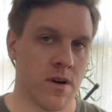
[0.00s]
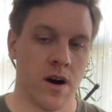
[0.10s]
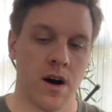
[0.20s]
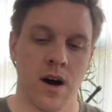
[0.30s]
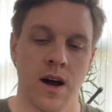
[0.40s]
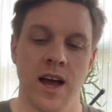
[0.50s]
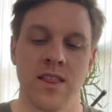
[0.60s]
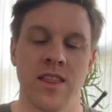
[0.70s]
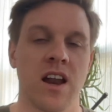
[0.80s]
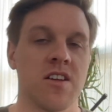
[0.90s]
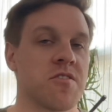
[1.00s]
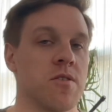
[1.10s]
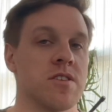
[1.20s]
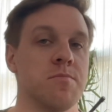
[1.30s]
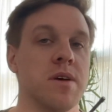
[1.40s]
and that is
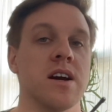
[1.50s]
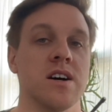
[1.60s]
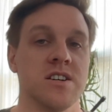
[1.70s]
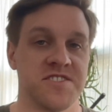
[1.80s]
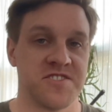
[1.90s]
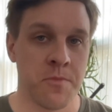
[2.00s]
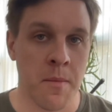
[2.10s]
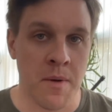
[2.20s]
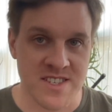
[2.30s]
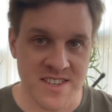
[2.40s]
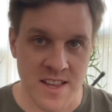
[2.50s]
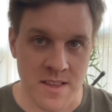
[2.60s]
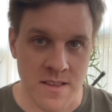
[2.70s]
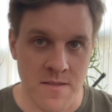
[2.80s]
going to be sumimasen.